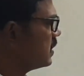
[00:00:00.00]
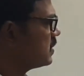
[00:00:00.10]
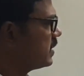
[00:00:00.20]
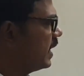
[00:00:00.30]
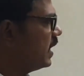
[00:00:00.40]

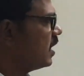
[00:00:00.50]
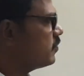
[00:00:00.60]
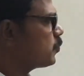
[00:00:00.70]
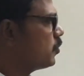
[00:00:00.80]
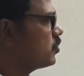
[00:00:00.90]
sale of
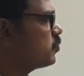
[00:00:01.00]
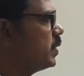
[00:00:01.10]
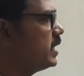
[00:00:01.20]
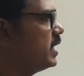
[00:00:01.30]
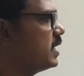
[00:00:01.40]
sports
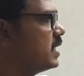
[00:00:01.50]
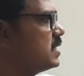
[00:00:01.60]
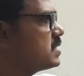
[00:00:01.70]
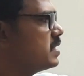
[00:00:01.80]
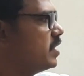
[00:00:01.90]

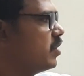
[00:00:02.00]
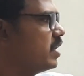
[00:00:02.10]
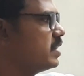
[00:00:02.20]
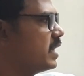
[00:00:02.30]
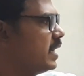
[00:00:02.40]
materials
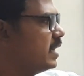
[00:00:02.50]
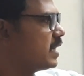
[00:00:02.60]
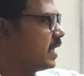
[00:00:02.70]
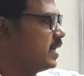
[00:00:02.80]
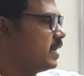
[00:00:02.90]
during the
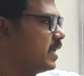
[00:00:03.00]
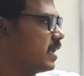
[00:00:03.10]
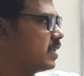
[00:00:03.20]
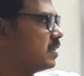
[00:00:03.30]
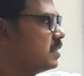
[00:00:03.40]
current
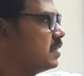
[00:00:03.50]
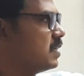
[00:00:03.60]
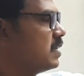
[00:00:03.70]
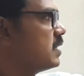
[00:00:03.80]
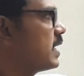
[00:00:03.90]
year.
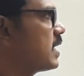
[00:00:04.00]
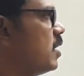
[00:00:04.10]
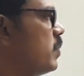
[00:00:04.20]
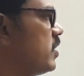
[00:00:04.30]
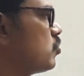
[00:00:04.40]
The
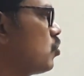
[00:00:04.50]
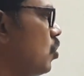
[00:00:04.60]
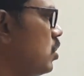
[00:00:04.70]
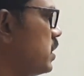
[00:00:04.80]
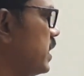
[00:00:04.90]
club has
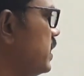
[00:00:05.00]
sold